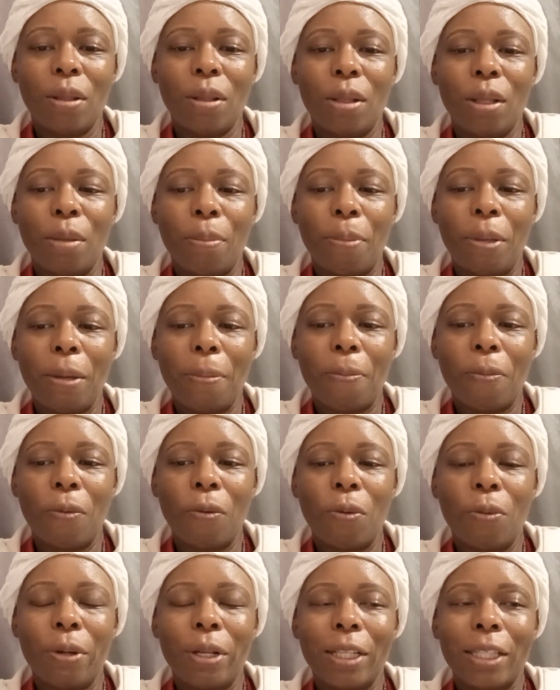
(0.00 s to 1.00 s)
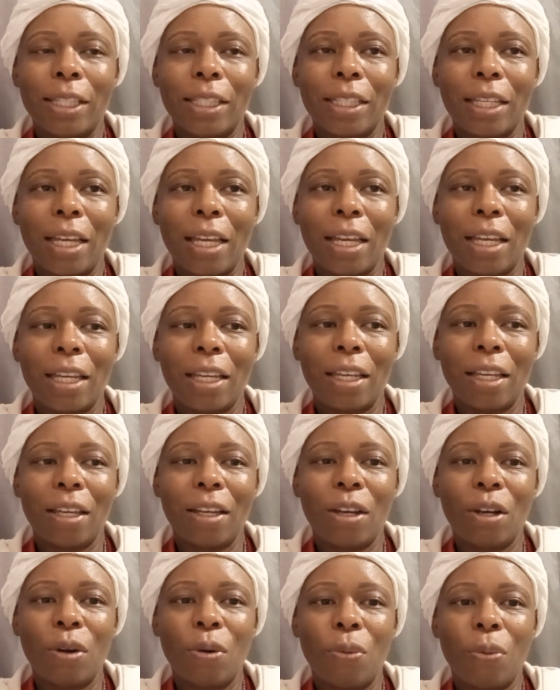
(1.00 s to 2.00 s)
the people will say
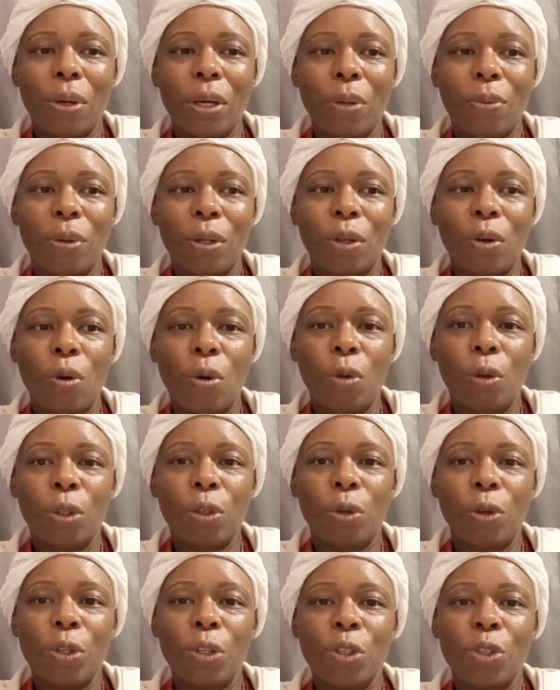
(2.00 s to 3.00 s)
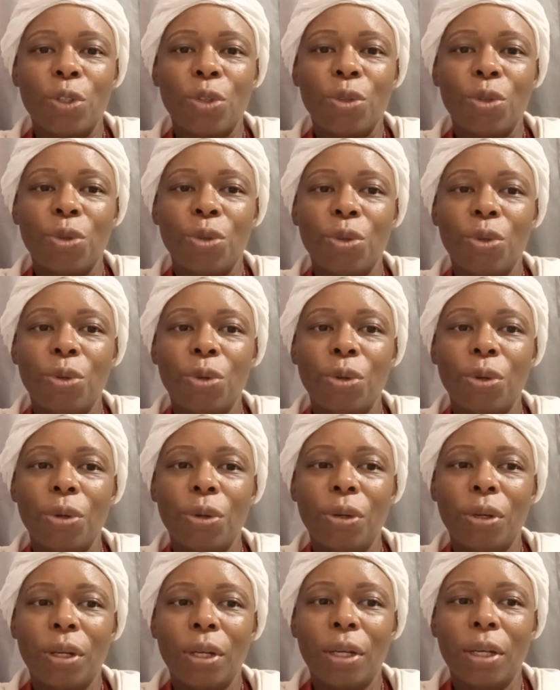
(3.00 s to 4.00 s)
we will hold on to
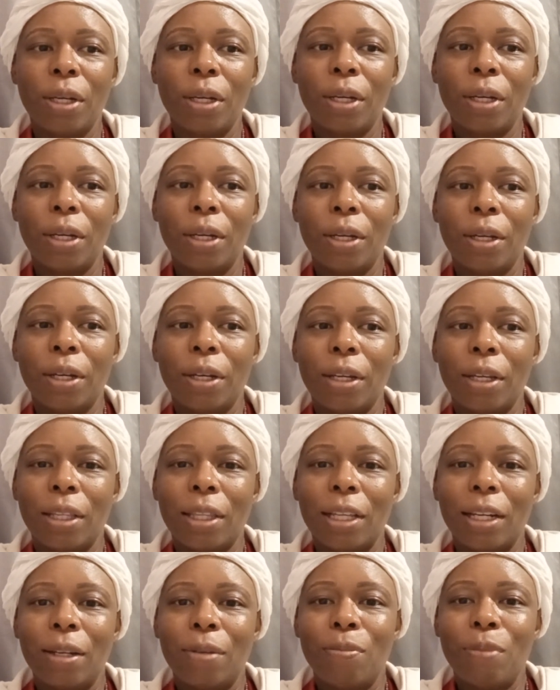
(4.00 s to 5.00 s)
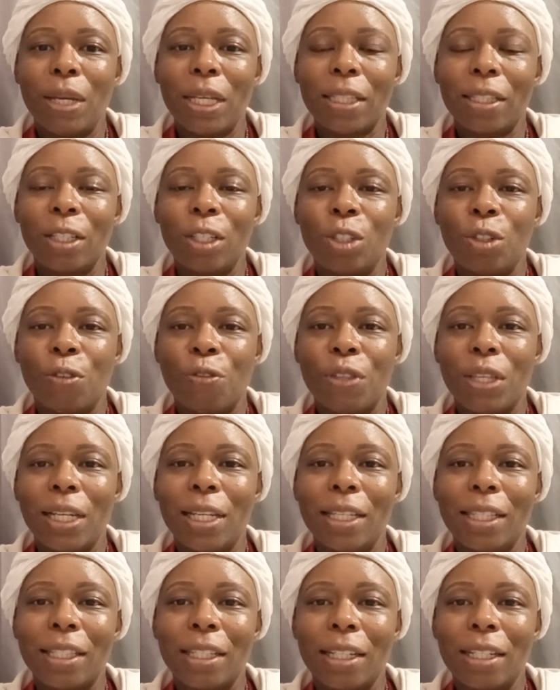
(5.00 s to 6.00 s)
the message of the
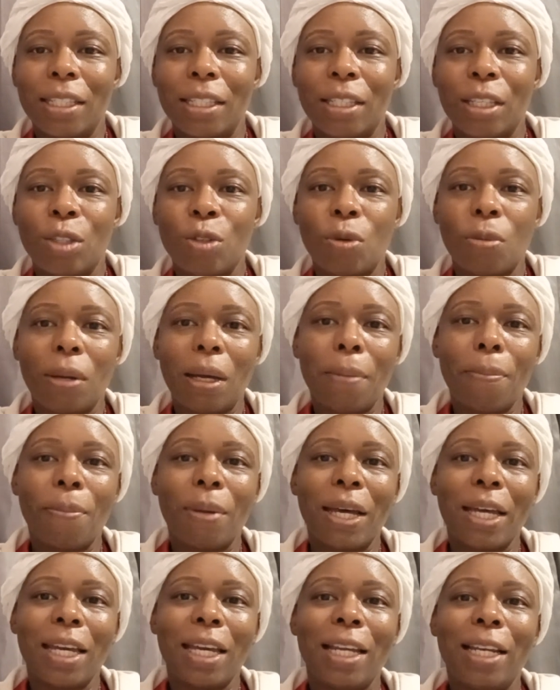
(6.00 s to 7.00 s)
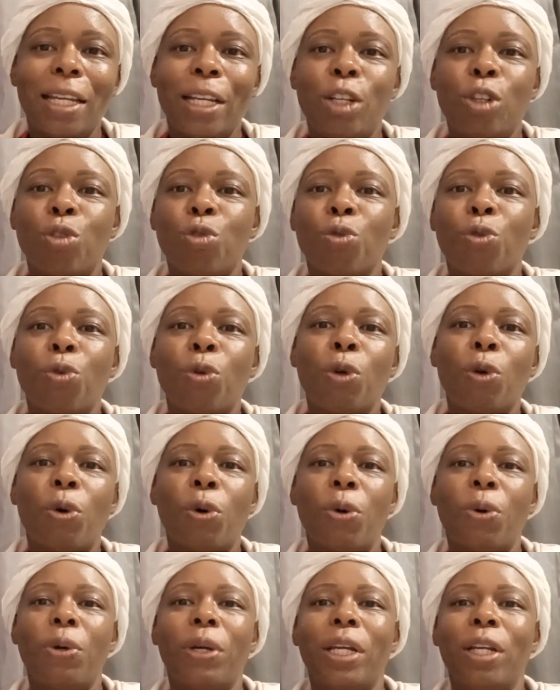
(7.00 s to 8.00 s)
lizard sizobamba elentulo
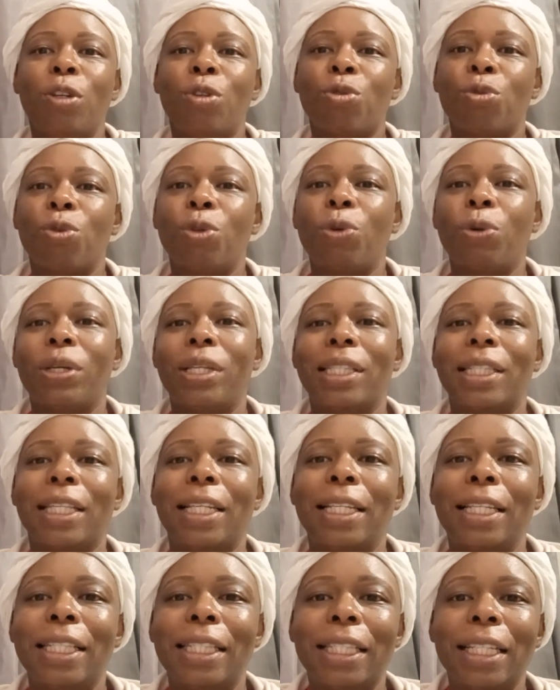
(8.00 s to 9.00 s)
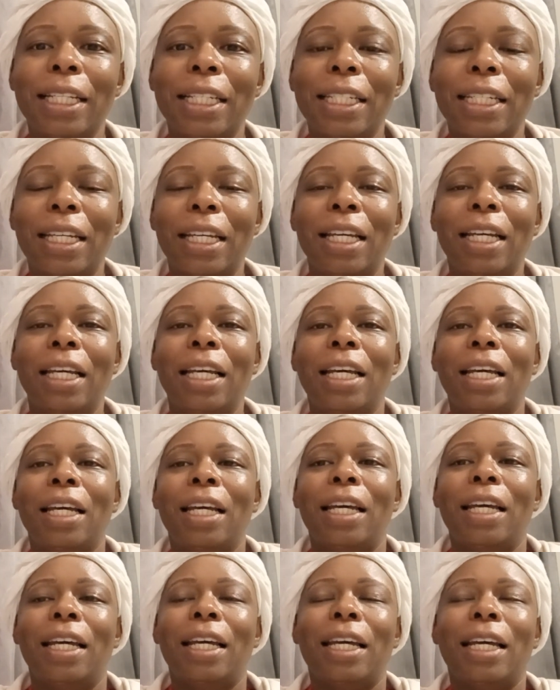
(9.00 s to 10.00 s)
intulo is the lizard
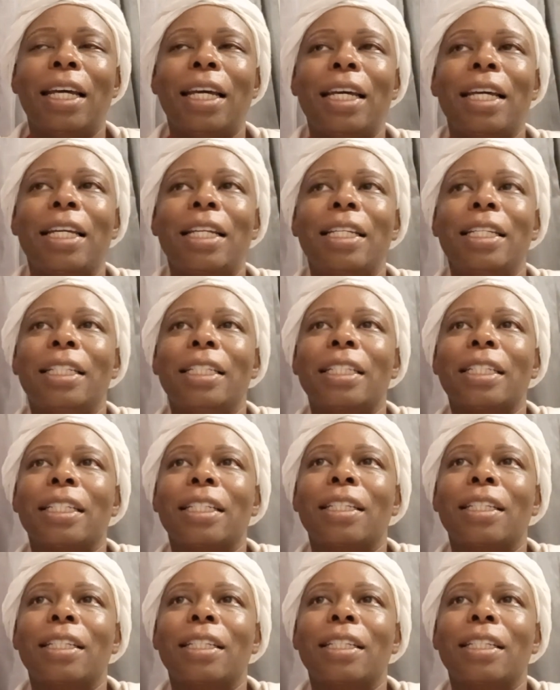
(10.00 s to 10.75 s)
and